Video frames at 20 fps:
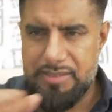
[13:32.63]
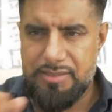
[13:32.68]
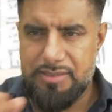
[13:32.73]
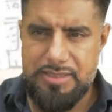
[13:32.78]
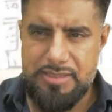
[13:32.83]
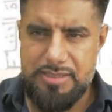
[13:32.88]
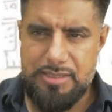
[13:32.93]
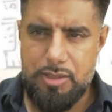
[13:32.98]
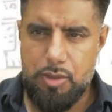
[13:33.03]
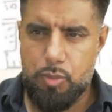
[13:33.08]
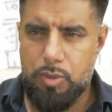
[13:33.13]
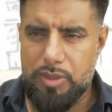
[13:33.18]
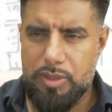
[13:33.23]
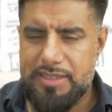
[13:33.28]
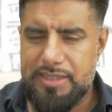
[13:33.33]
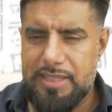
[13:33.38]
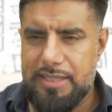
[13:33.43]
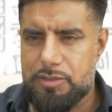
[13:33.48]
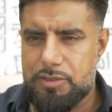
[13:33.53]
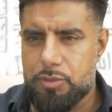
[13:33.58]
So what
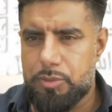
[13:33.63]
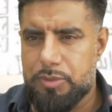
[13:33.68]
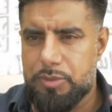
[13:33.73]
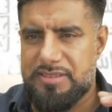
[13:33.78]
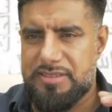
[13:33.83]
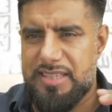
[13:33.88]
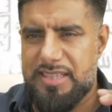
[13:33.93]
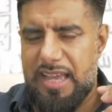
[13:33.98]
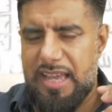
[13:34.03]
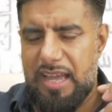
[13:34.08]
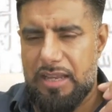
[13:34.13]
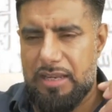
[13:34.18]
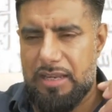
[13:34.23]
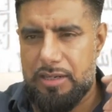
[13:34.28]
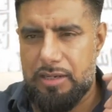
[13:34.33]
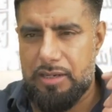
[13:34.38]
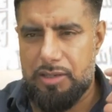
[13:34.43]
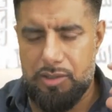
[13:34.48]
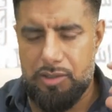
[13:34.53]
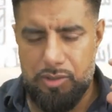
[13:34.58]
they do is they
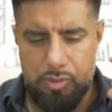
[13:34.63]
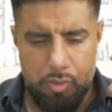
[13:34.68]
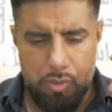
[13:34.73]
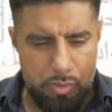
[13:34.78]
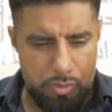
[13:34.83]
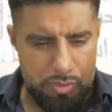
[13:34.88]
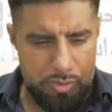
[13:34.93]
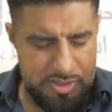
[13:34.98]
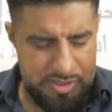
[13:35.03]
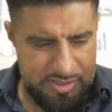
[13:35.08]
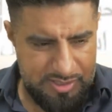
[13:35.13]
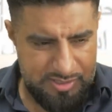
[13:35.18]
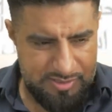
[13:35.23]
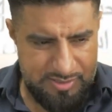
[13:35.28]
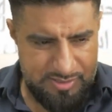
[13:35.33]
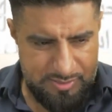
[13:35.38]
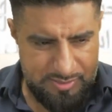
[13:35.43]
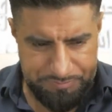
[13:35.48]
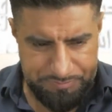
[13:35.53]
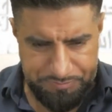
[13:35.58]
launch
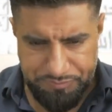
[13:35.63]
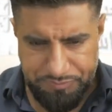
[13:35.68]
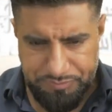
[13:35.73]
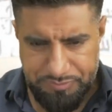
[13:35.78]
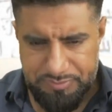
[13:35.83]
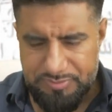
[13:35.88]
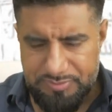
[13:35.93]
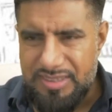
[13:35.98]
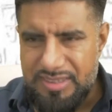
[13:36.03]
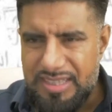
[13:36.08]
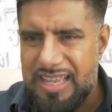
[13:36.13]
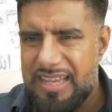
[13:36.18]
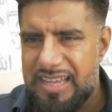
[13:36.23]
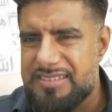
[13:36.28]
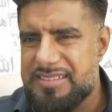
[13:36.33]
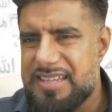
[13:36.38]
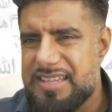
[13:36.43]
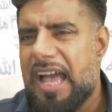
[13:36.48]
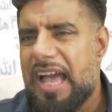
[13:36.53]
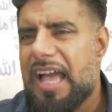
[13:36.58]
this
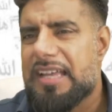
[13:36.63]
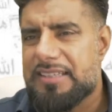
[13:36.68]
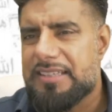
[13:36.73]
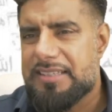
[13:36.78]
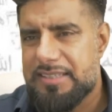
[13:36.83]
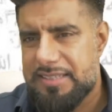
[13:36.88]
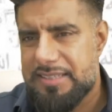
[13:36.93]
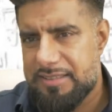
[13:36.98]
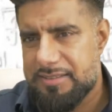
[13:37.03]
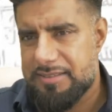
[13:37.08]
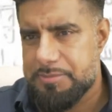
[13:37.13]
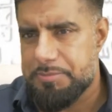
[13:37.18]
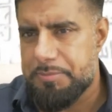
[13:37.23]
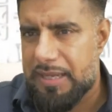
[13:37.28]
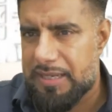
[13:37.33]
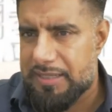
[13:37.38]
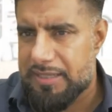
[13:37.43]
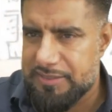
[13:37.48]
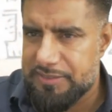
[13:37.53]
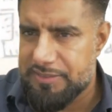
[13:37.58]
attack against
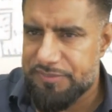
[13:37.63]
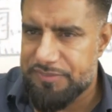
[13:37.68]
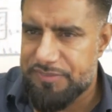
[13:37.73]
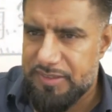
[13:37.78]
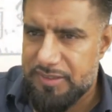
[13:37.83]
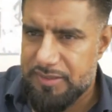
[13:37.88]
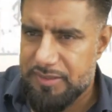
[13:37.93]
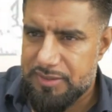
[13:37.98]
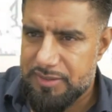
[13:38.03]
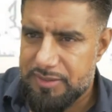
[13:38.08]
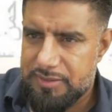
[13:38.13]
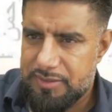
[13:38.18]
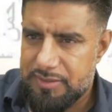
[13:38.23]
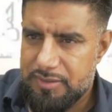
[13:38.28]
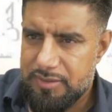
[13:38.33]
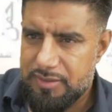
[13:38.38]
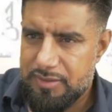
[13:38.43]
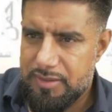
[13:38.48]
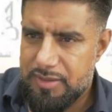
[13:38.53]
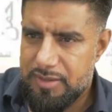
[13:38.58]
Maliki fiqh
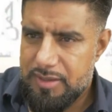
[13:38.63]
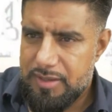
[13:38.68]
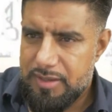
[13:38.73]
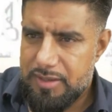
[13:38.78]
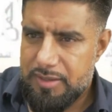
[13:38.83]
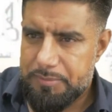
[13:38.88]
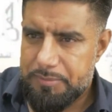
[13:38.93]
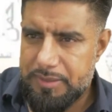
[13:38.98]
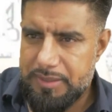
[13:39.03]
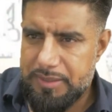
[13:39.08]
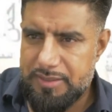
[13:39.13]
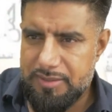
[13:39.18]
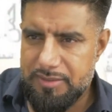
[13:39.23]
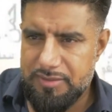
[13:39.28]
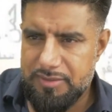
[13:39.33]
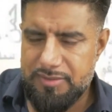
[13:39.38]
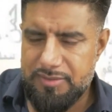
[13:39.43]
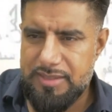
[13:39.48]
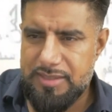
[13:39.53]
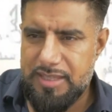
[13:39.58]

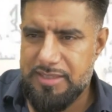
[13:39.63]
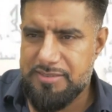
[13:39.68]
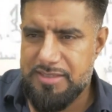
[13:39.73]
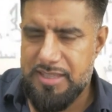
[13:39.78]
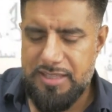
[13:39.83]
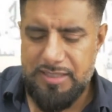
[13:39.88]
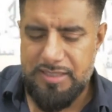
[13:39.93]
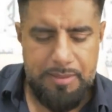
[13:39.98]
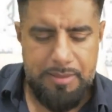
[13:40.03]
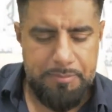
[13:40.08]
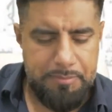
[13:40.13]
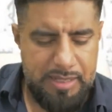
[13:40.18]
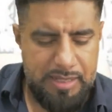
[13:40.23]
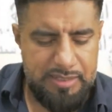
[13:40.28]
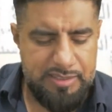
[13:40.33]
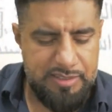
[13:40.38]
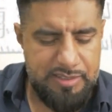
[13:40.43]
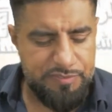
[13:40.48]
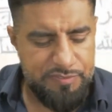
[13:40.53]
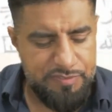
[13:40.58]
because they say that
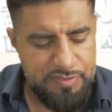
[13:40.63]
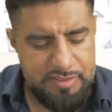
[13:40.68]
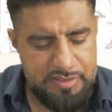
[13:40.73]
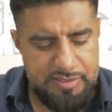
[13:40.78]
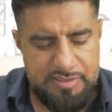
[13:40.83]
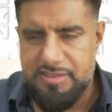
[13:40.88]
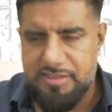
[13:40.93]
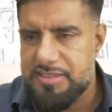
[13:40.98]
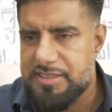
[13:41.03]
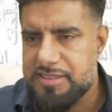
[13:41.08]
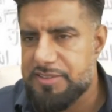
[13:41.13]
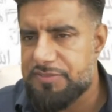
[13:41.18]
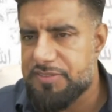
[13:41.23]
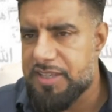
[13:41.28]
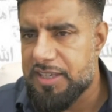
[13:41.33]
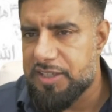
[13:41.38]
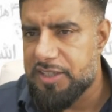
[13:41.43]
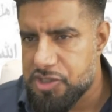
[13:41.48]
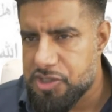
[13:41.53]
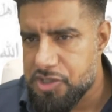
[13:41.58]
Maliki fiqh is a
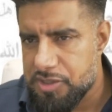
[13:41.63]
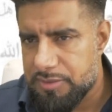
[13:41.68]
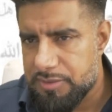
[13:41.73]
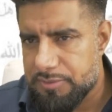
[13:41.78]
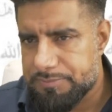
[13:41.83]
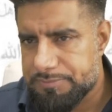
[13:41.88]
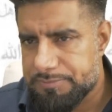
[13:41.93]
deviation.